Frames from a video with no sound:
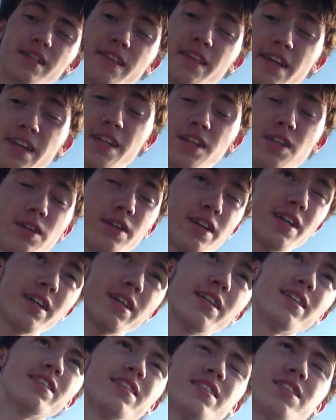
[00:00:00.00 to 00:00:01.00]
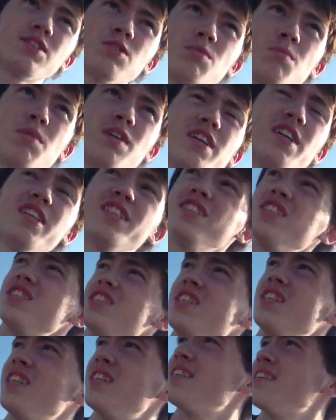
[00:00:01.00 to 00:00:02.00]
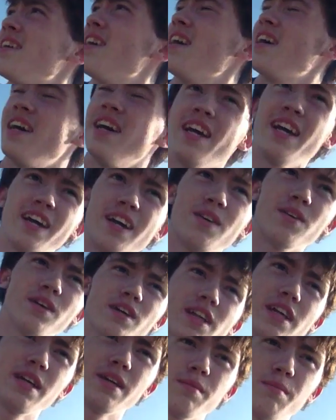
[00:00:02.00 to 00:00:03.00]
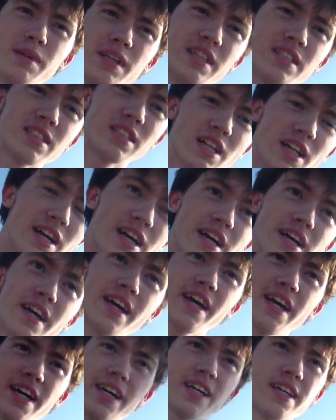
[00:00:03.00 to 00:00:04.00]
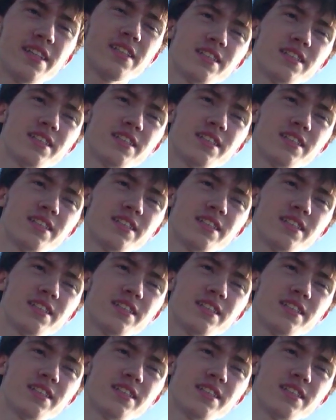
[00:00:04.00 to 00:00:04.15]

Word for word: thank you guys so much. It really means a lot. Hey,